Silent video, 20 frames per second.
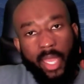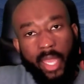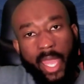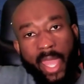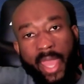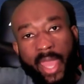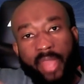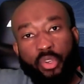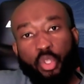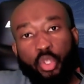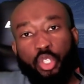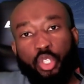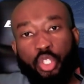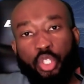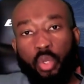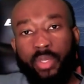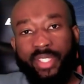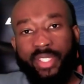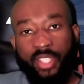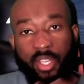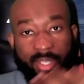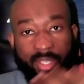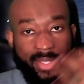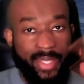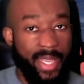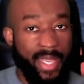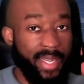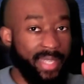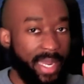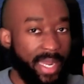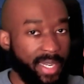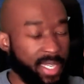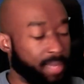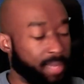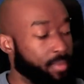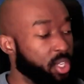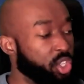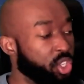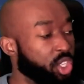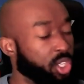And the soul is going to take that
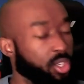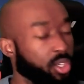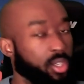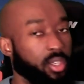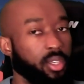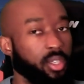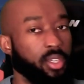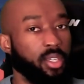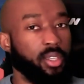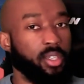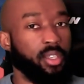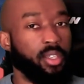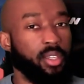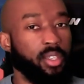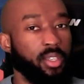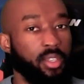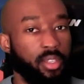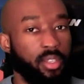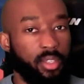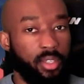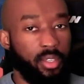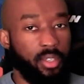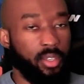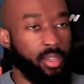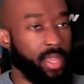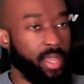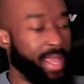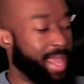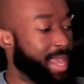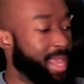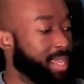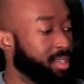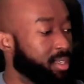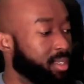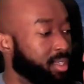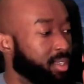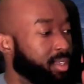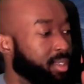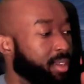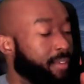image, and
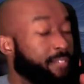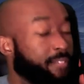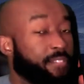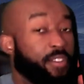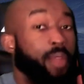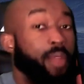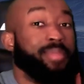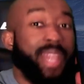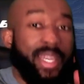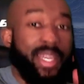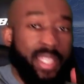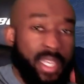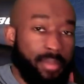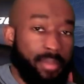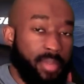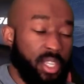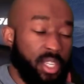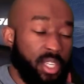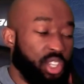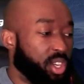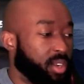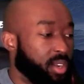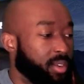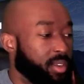from that image,